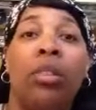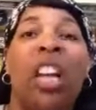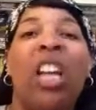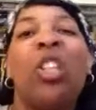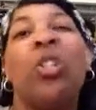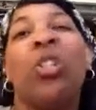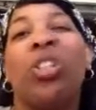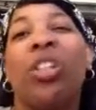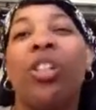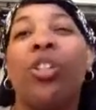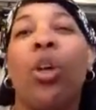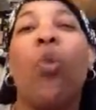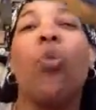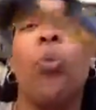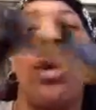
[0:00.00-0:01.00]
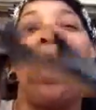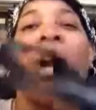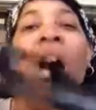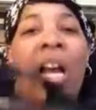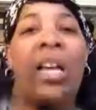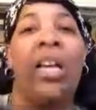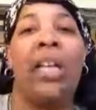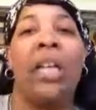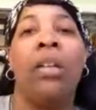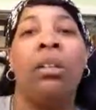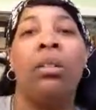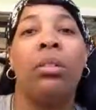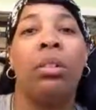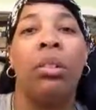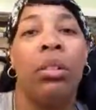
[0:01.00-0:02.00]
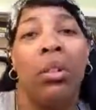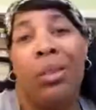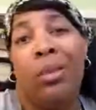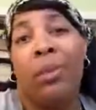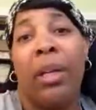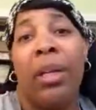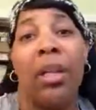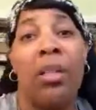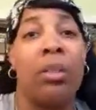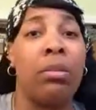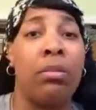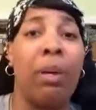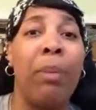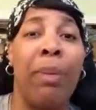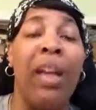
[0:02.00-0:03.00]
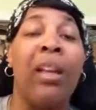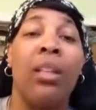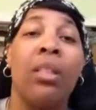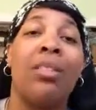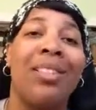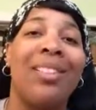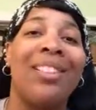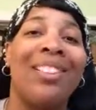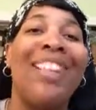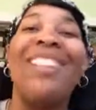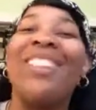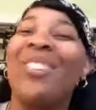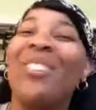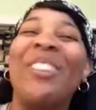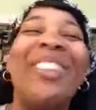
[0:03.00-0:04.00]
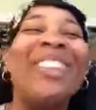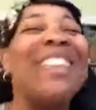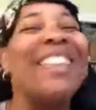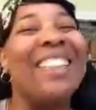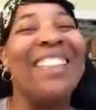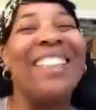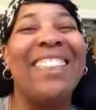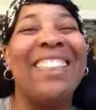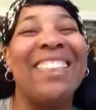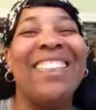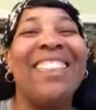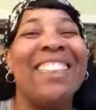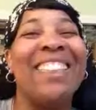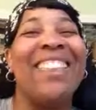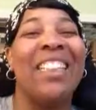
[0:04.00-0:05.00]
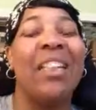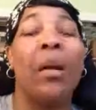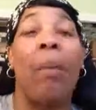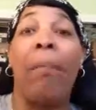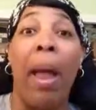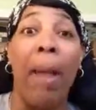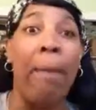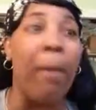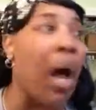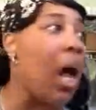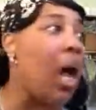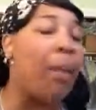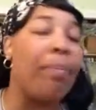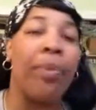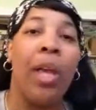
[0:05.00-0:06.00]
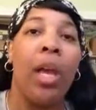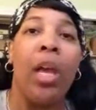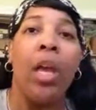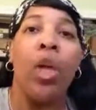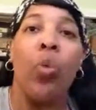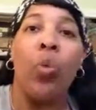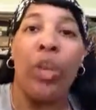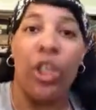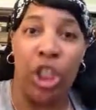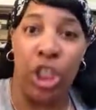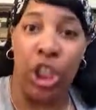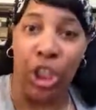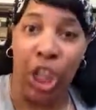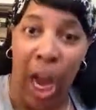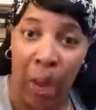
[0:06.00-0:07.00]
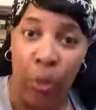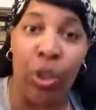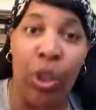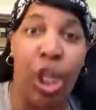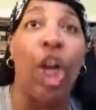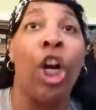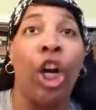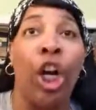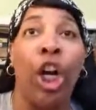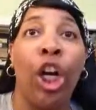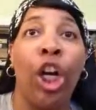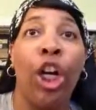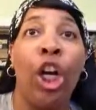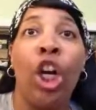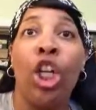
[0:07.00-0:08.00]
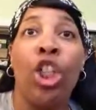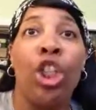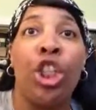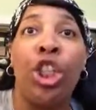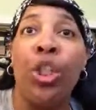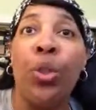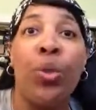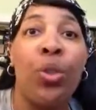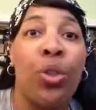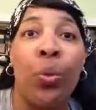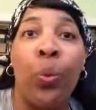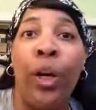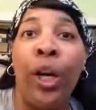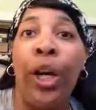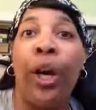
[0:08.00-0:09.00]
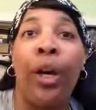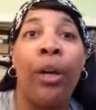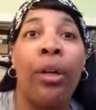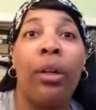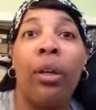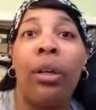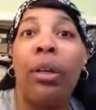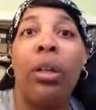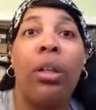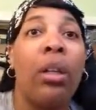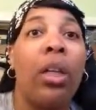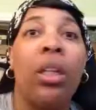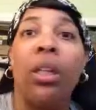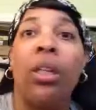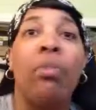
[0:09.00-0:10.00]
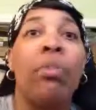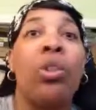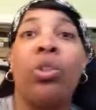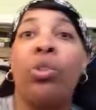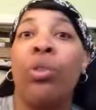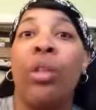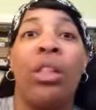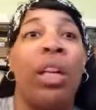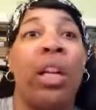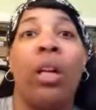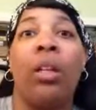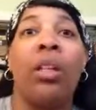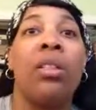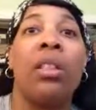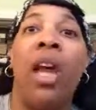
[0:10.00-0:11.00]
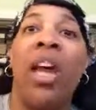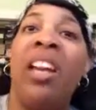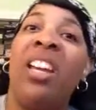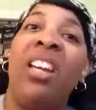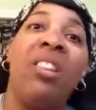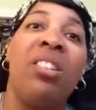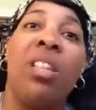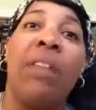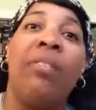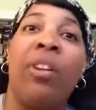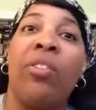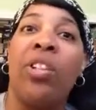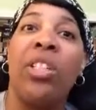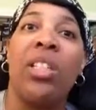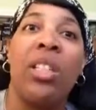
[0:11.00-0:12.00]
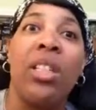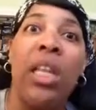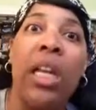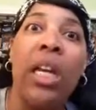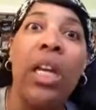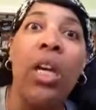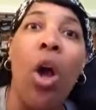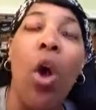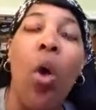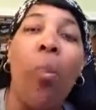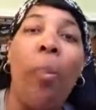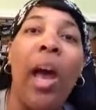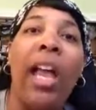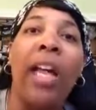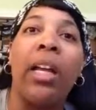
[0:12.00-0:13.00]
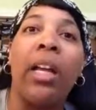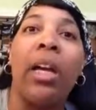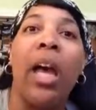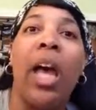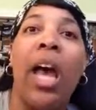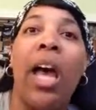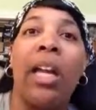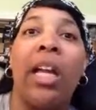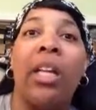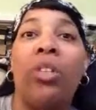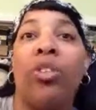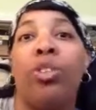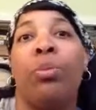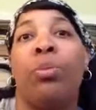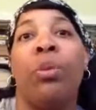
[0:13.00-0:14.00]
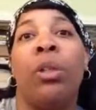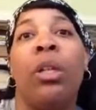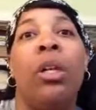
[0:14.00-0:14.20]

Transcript: I usually don't wear high heels because my balance is really. My mom, when she, I was younger, she used to wear like the most ridiculous high heels I've ever seen. Oh my god, I used to